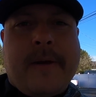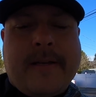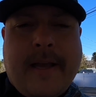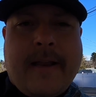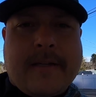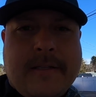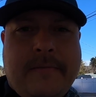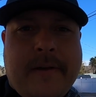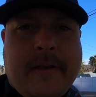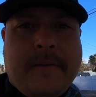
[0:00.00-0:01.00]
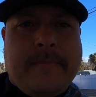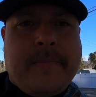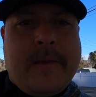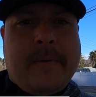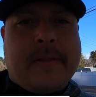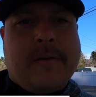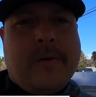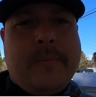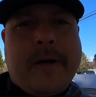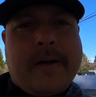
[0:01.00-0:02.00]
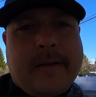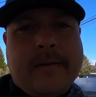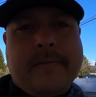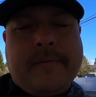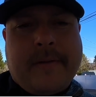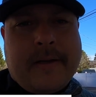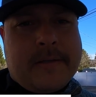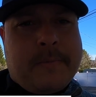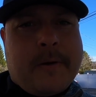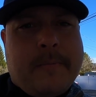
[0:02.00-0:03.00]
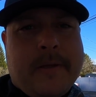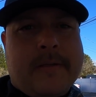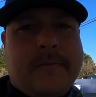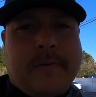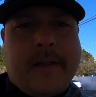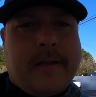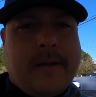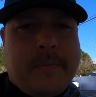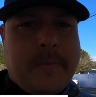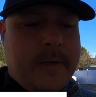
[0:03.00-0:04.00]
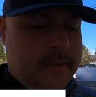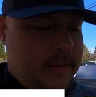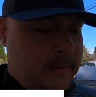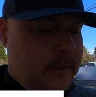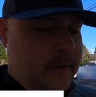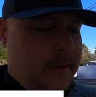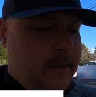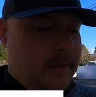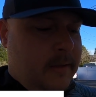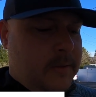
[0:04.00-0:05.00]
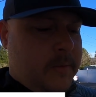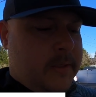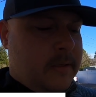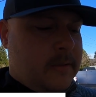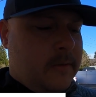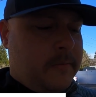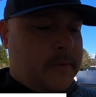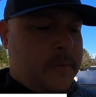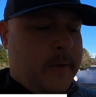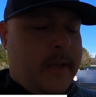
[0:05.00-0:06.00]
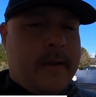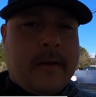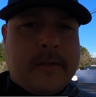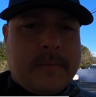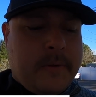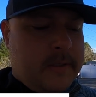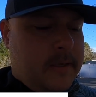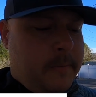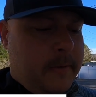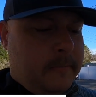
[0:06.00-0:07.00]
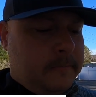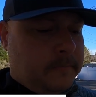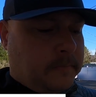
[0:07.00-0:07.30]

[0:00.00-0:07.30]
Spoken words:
My dad actually found them. He bought the whole bucket of spark plugs for like a couple bucks. These ones here sold for $28 plus shipping.